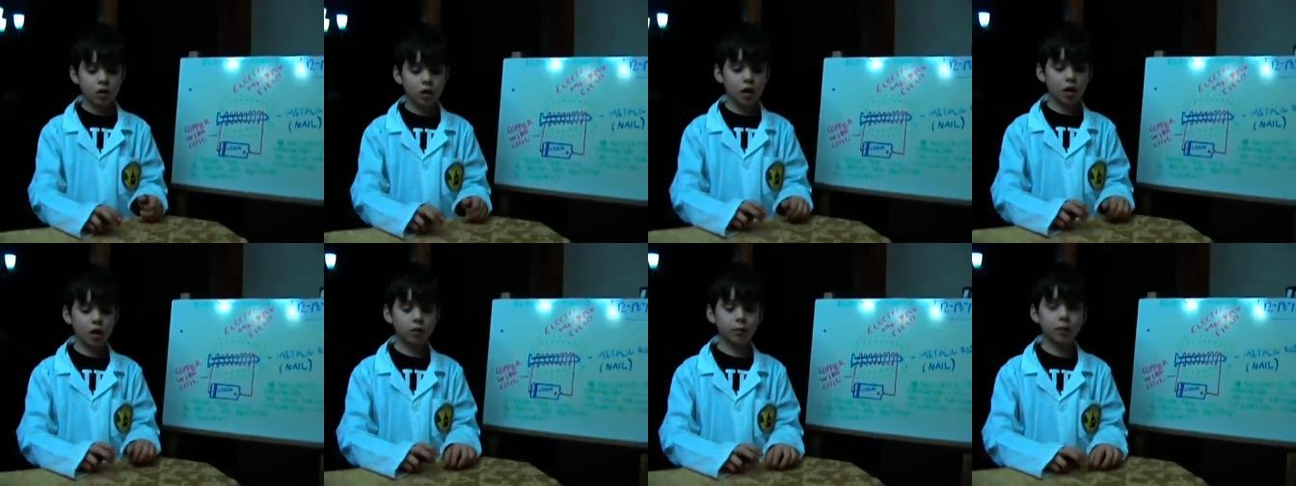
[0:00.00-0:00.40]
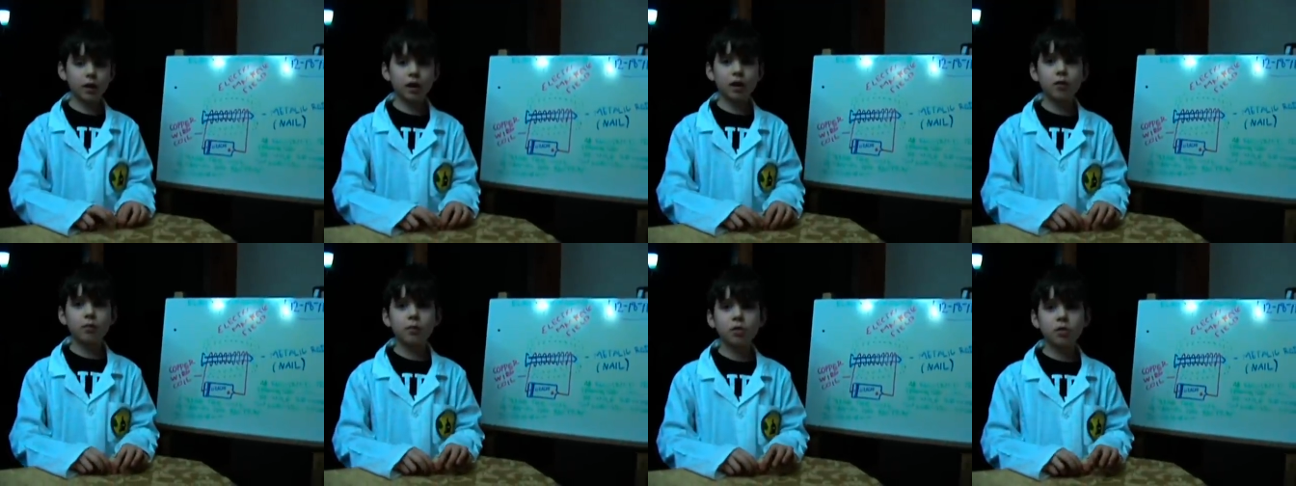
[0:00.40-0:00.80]
Hi, my
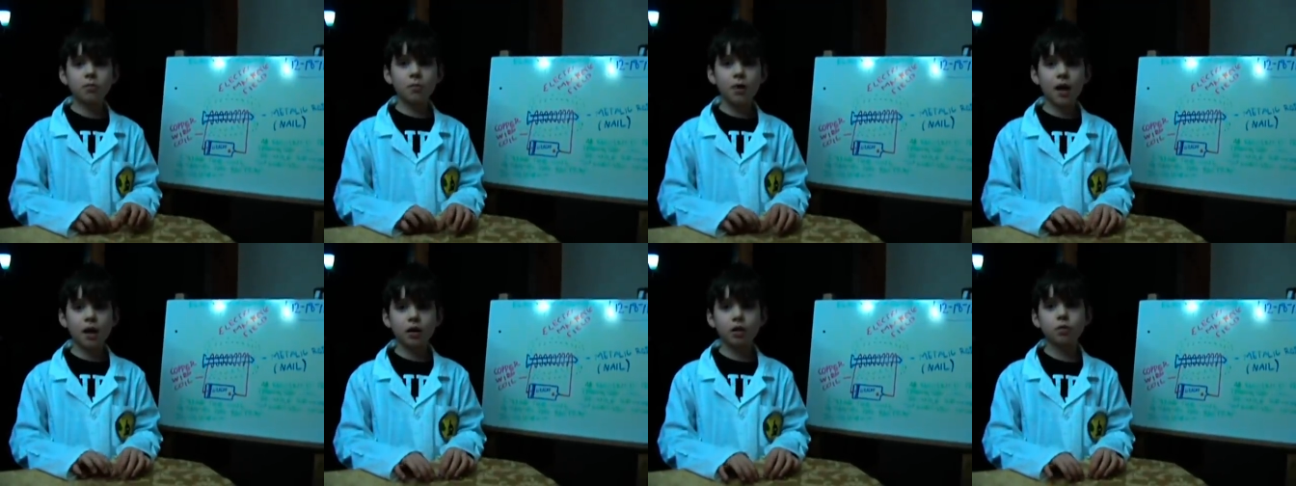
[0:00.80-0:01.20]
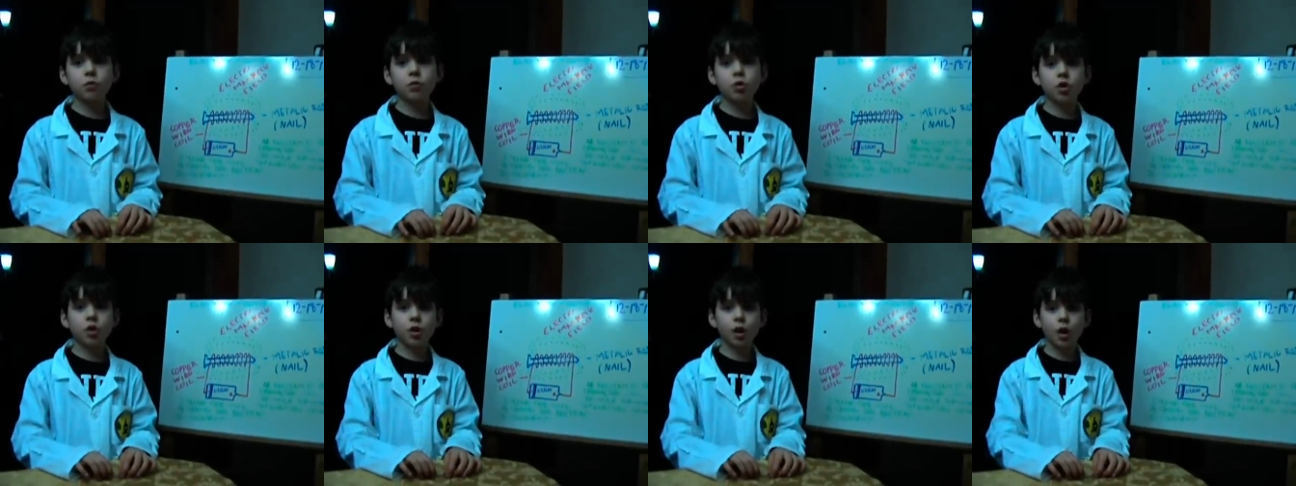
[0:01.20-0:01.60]
name is Max, and
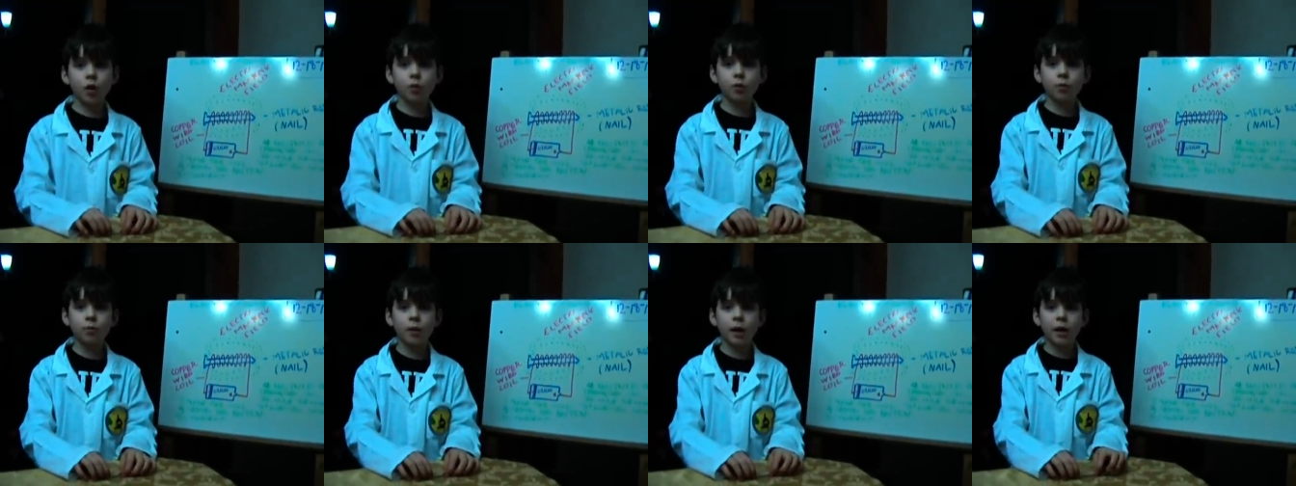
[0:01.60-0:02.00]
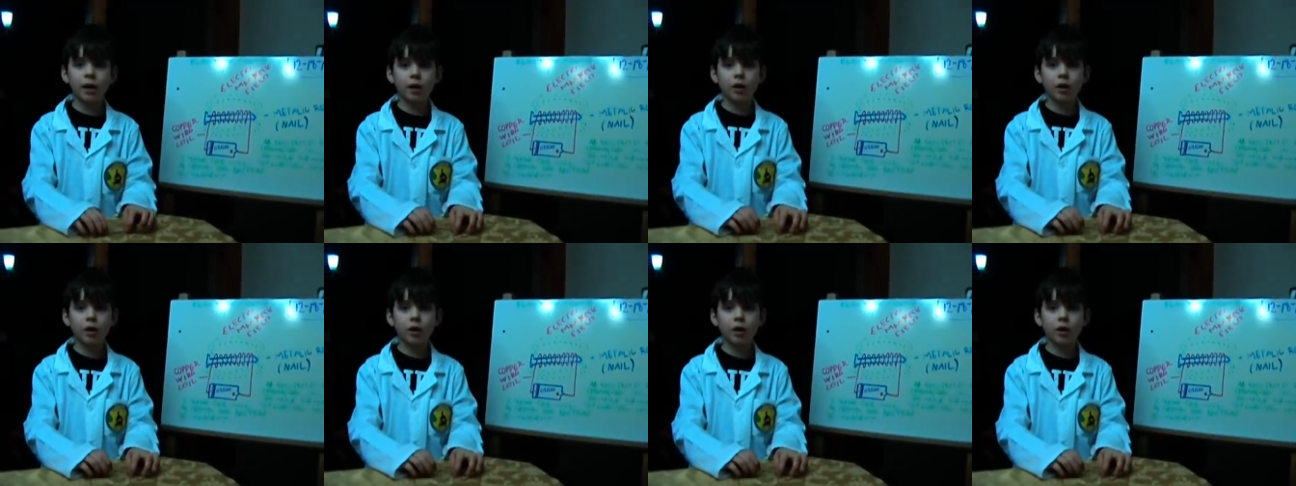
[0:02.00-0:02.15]
today we made